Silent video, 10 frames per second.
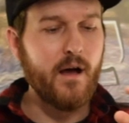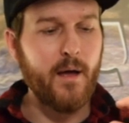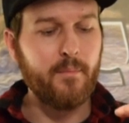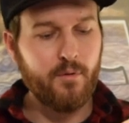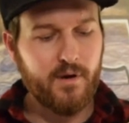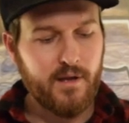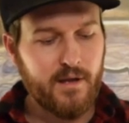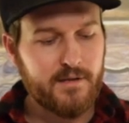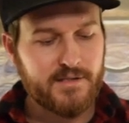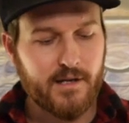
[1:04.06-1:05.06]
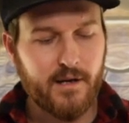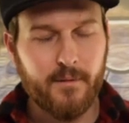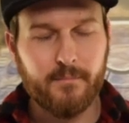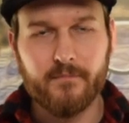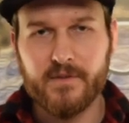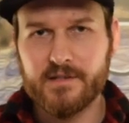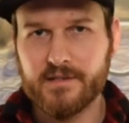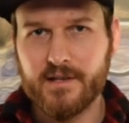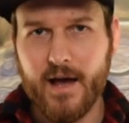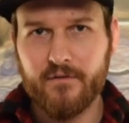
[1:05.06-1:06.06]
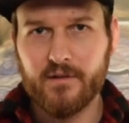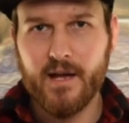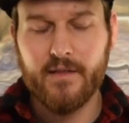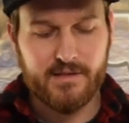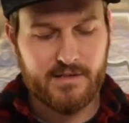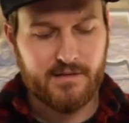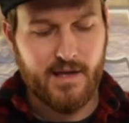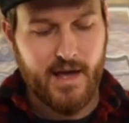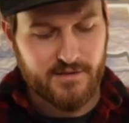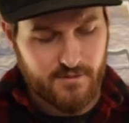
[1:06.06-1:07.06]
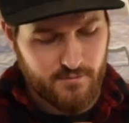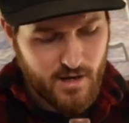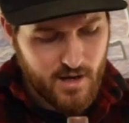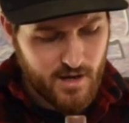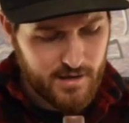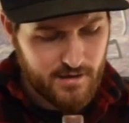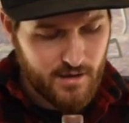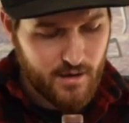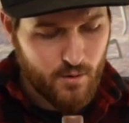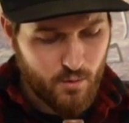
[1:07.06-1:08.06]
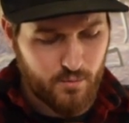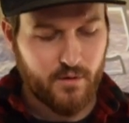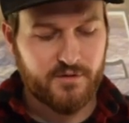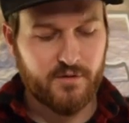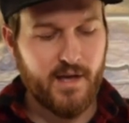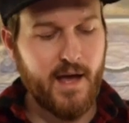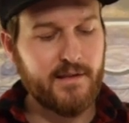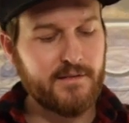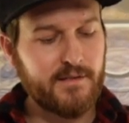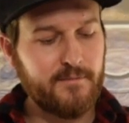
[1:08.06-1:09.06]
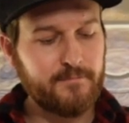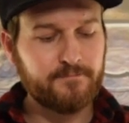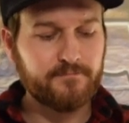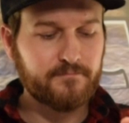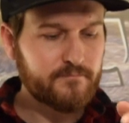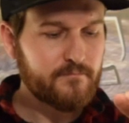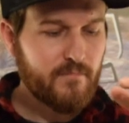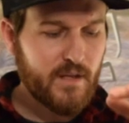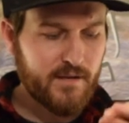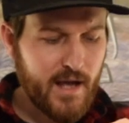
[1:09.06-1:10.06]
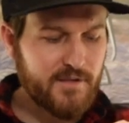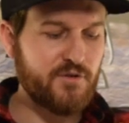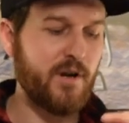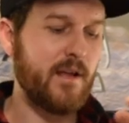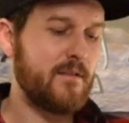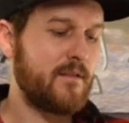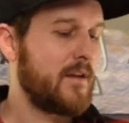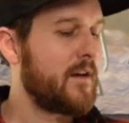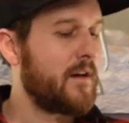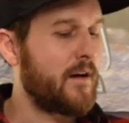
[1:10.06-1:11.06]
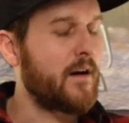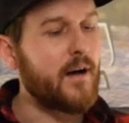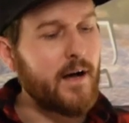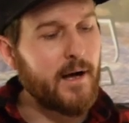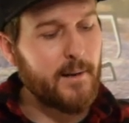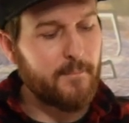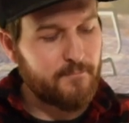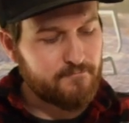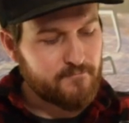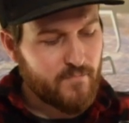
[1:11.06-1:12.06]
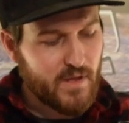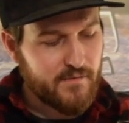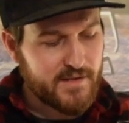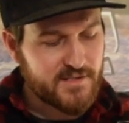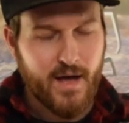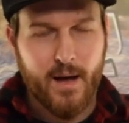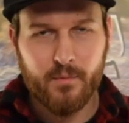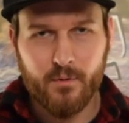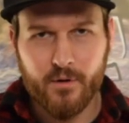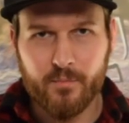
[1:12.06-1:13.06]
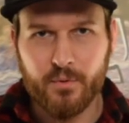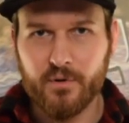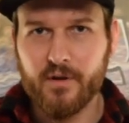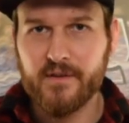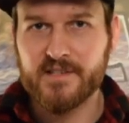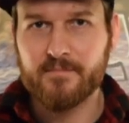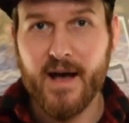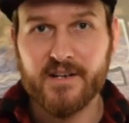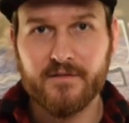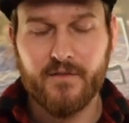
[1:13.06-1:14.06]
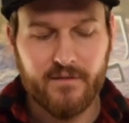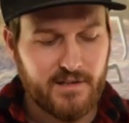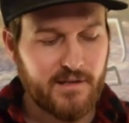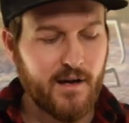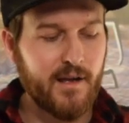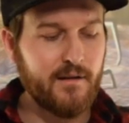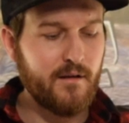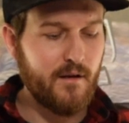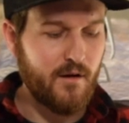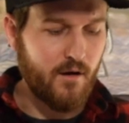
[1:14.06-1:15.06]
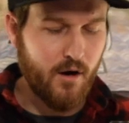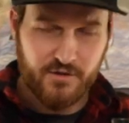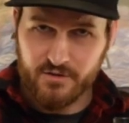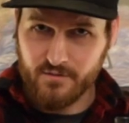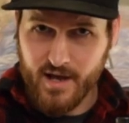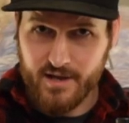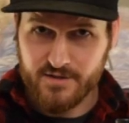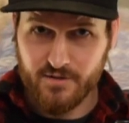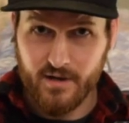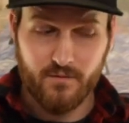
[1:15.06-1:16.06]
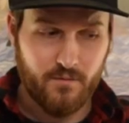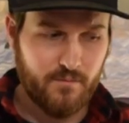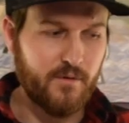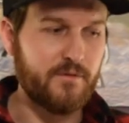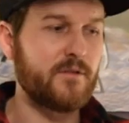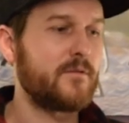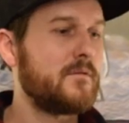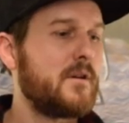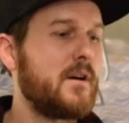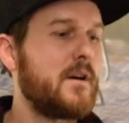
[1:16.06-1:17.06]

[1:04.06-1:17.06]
I poured in some, this is Cavalan, this is the SO9 Oloroso cask strength. Then some Abelora Buna, this is batch 59, also cask strength Oloroso.